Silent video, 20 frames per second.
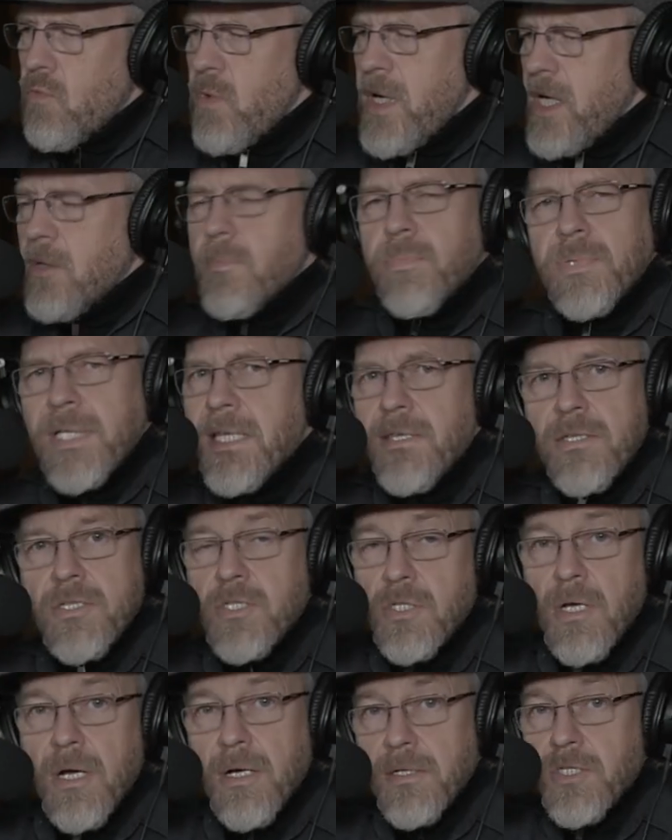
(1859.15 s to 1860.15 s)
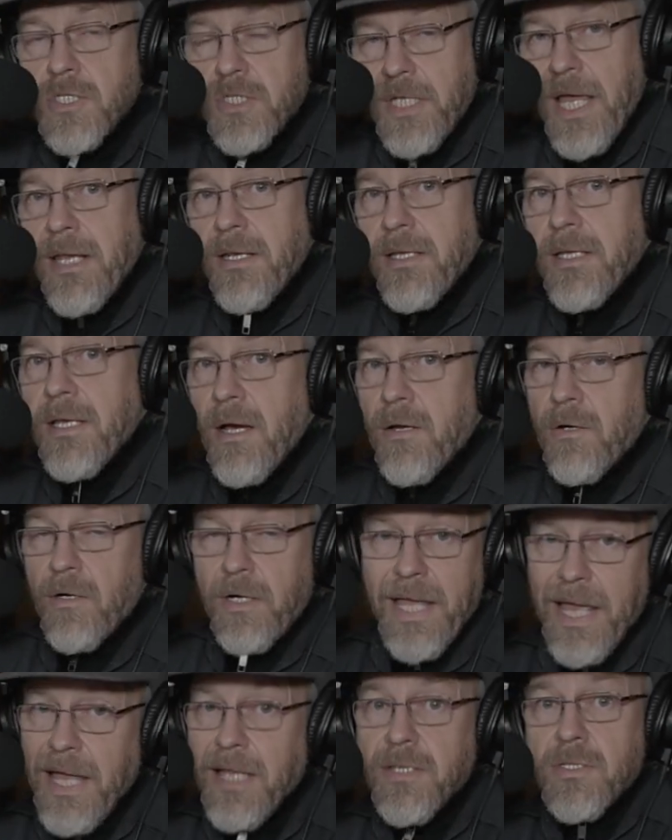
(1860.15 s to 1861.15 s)
We could play this song standing on our
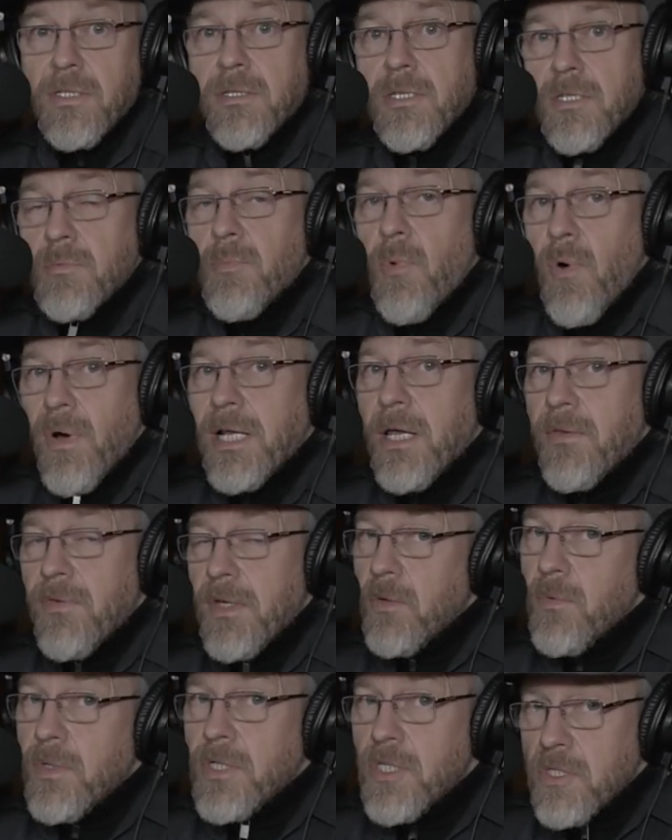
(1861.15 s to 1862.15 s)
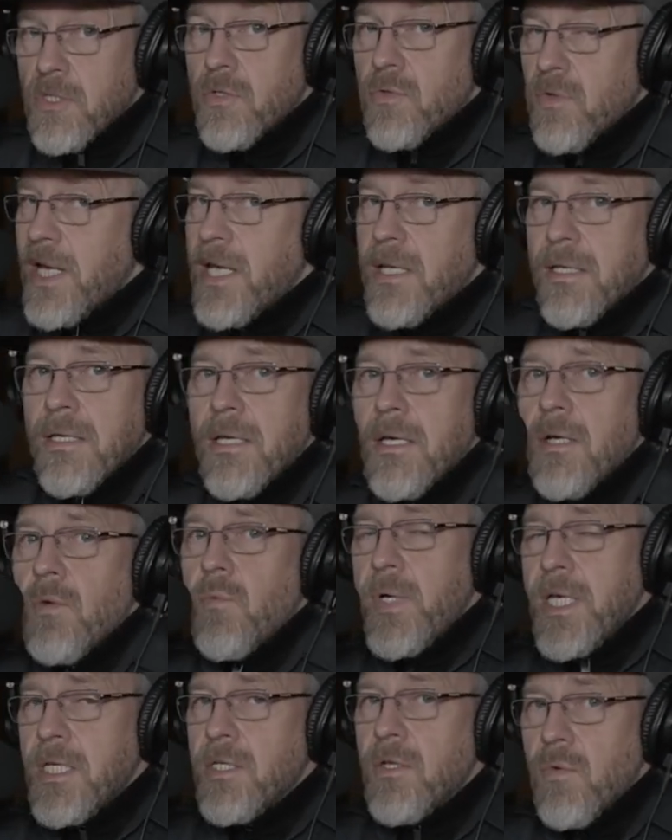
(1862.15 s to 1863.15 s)
heads at this point, I think, which is great.
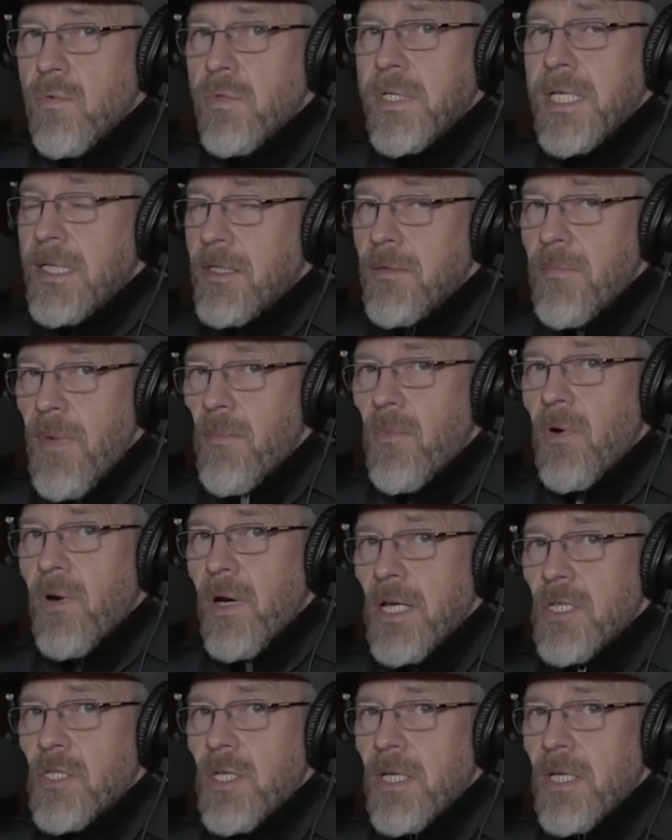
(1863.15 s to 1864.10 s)
We don't need to memorize